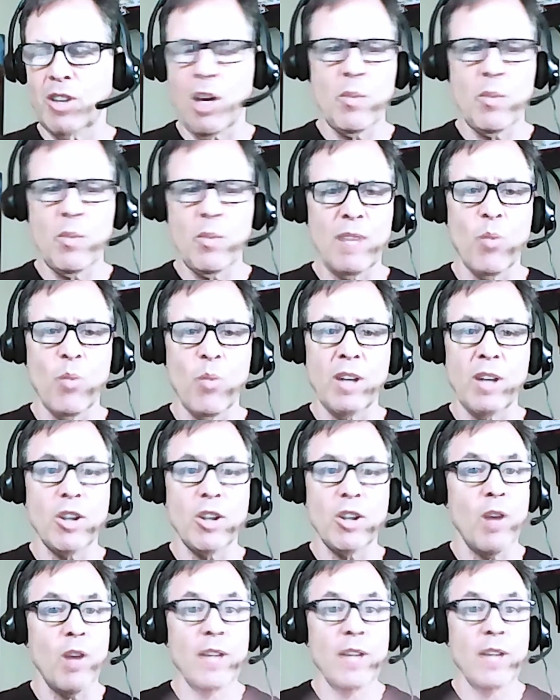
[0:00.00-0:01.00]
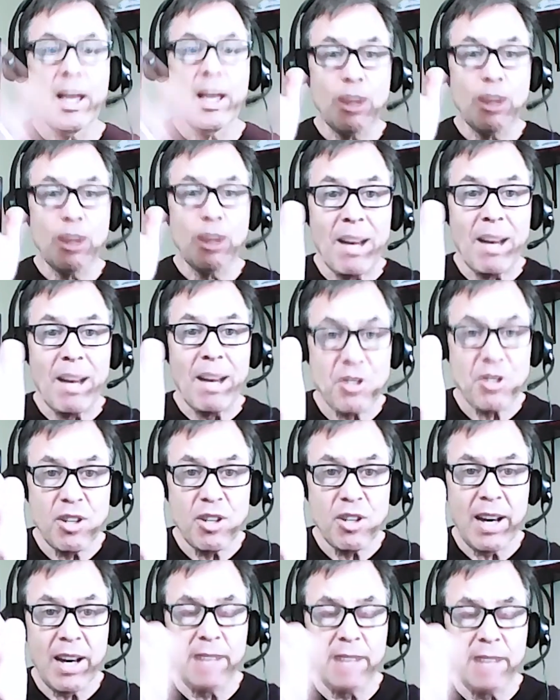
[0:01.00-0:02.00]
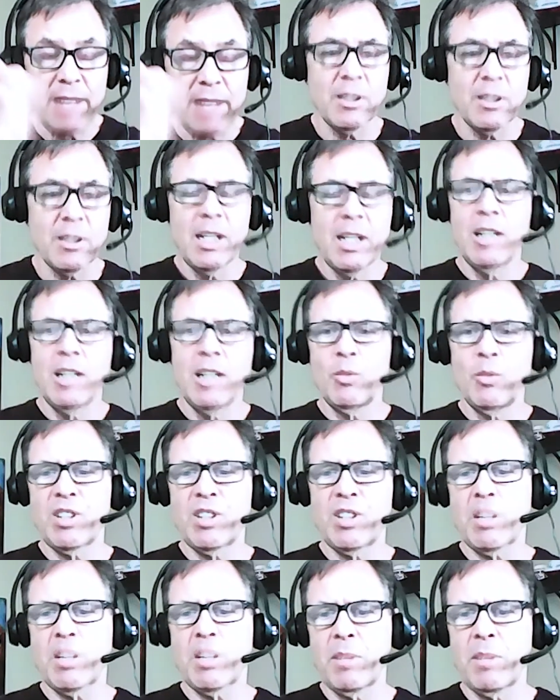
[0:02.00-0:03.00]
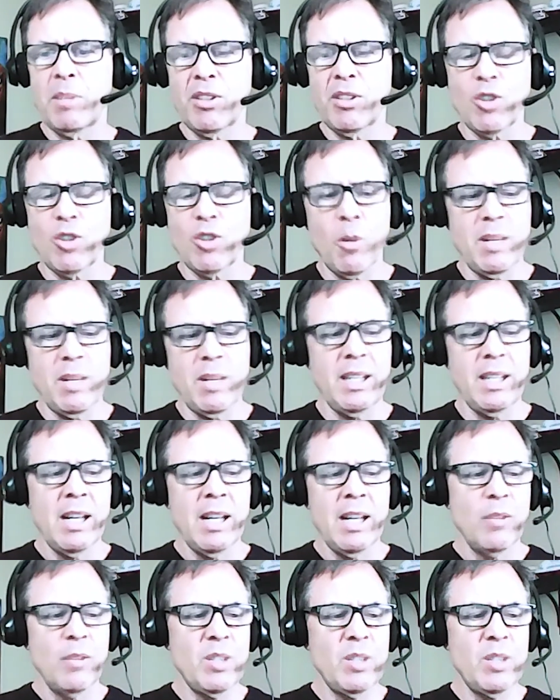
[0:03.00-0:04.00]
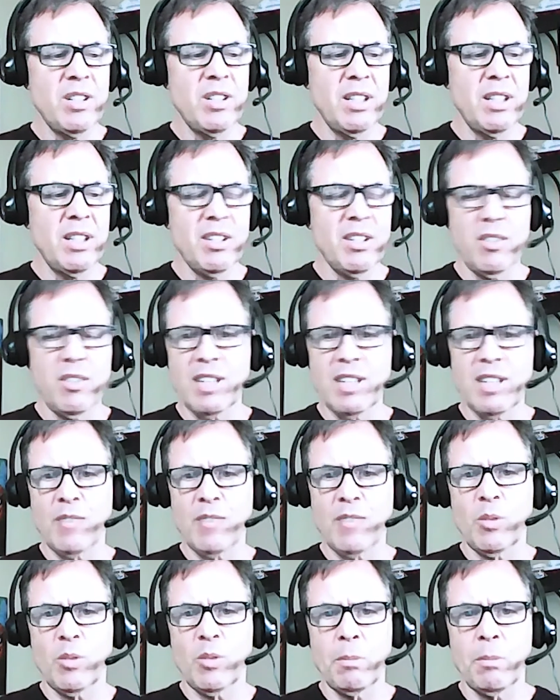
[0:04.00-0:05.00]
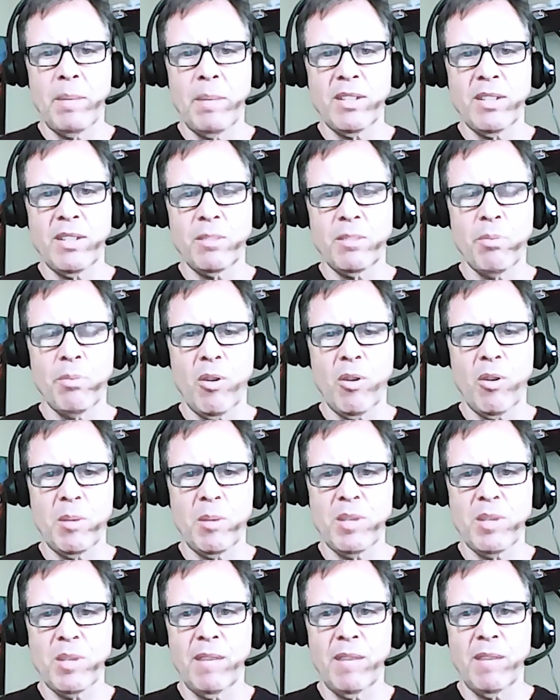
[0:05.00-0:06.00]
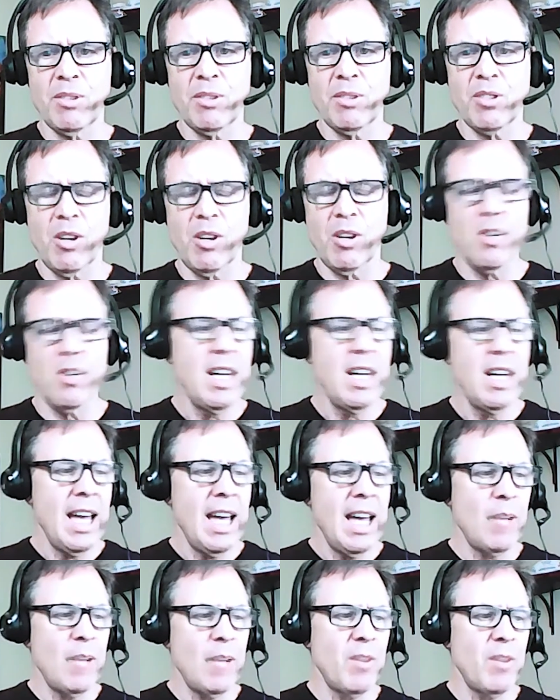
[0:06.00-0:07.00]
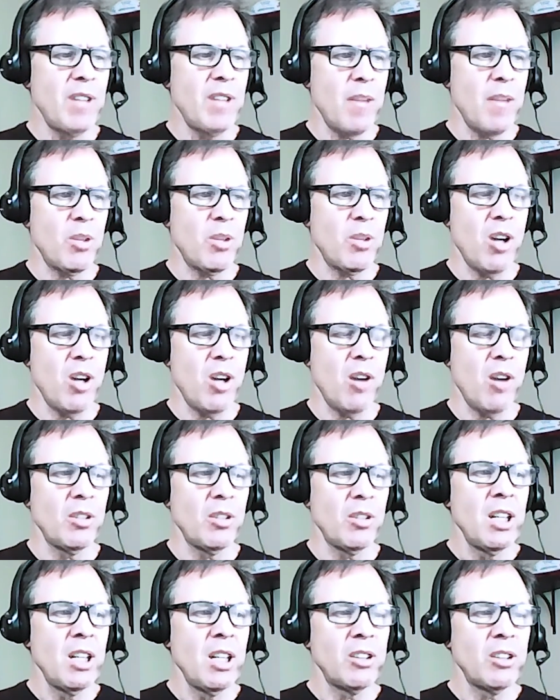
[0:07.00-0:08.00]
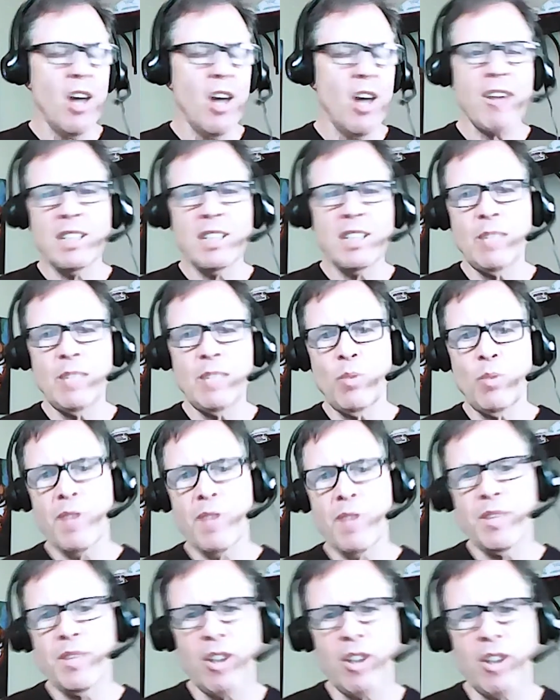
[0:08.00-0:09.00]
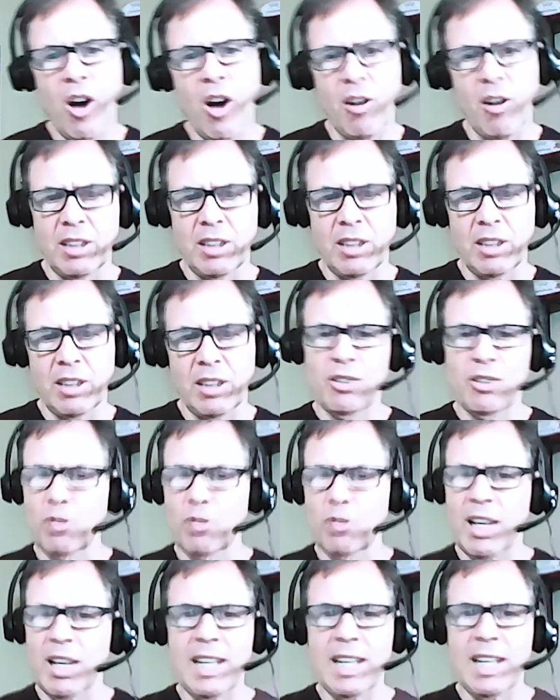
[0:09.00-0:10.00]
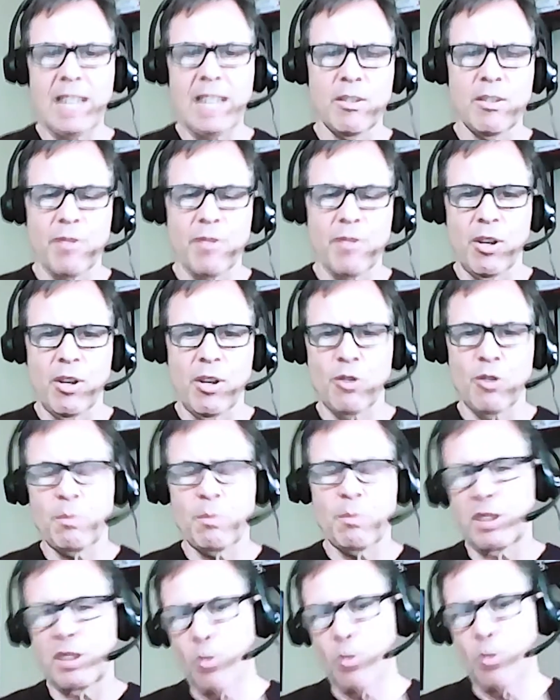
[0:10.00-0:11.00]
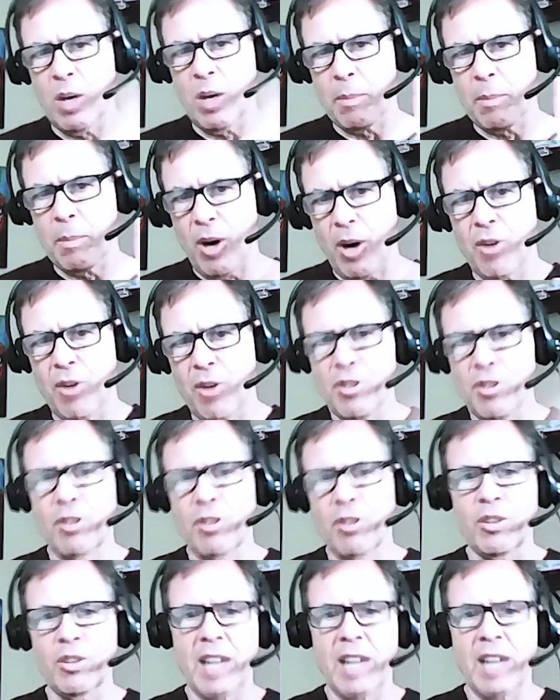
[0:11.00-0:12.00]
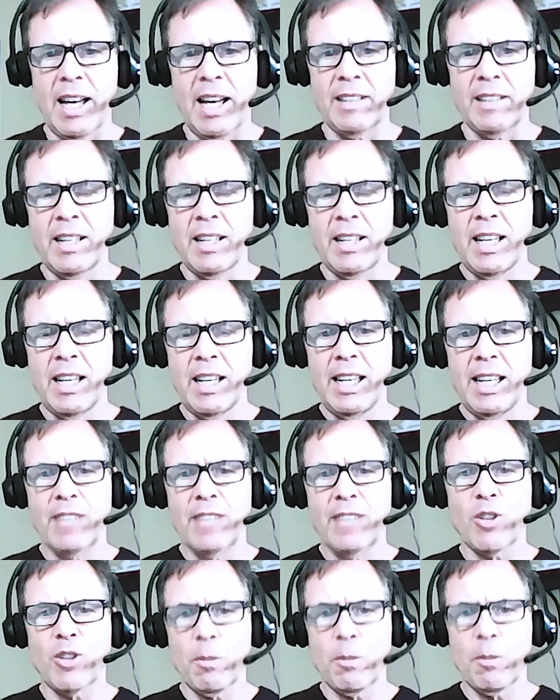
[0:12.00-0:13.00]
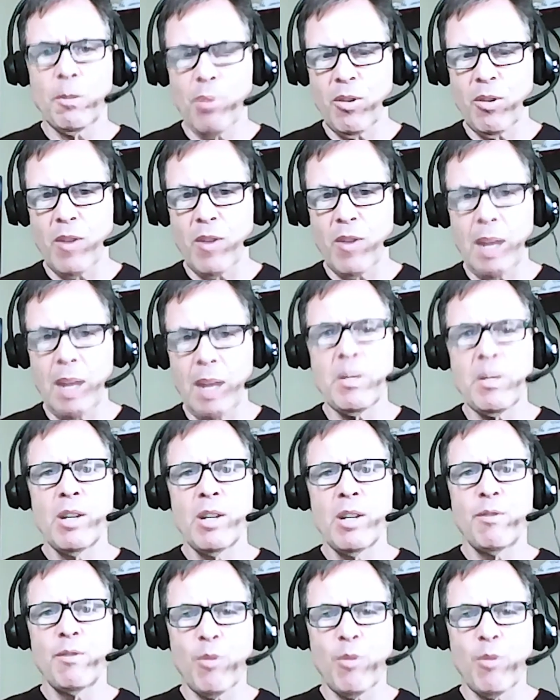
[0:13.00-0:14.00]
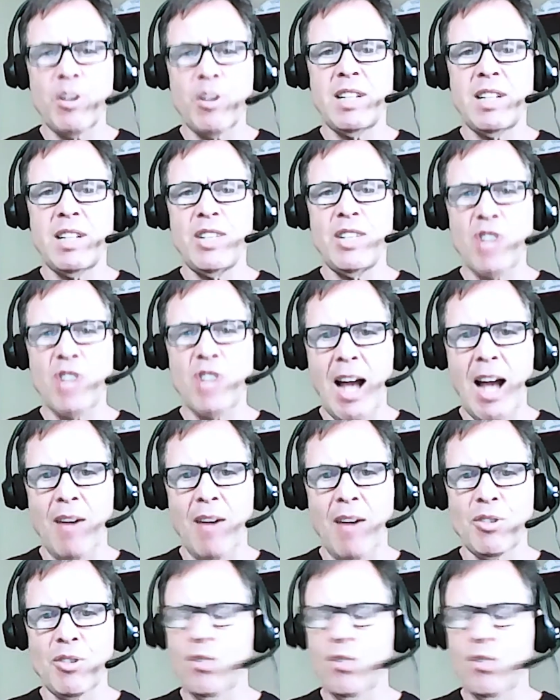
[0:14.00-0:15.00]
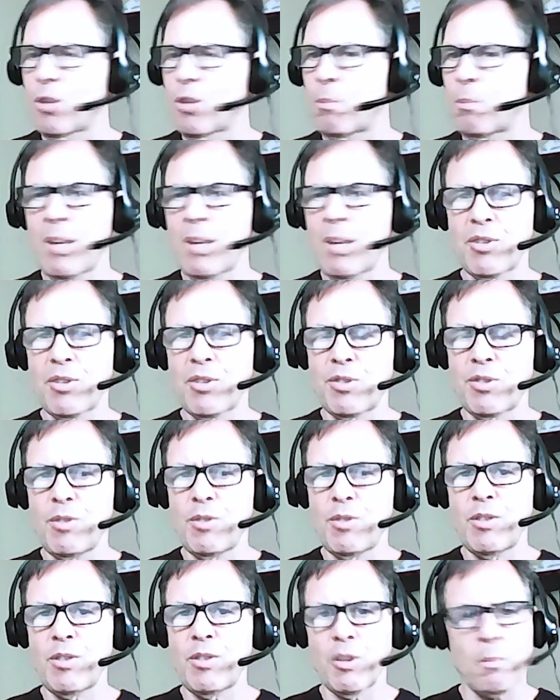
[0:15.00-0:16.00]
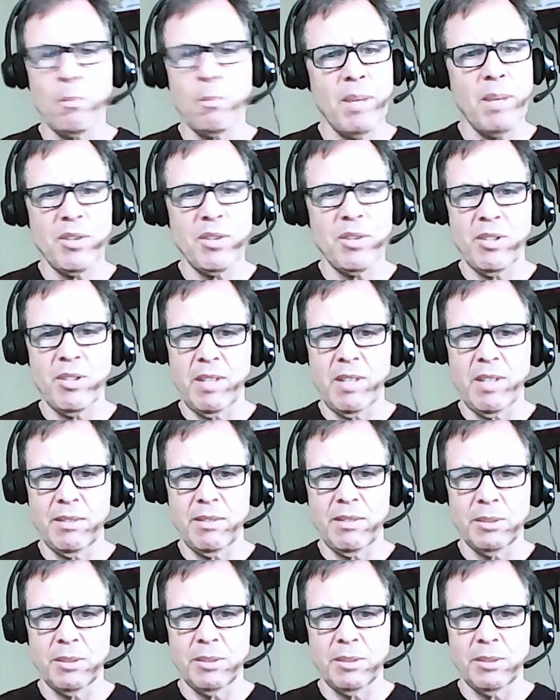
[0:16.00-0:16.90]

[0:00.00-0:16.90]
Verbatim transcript: We have one called The Best Year Ever, which somebody just told me we just did series. That's one of the best programs they ever saw. And we have another one called Locked In, Within, All In. You'll like either of those. But the one I'm urging to look at is our program 14 Challenges to the Best You and Your Best Year Ever.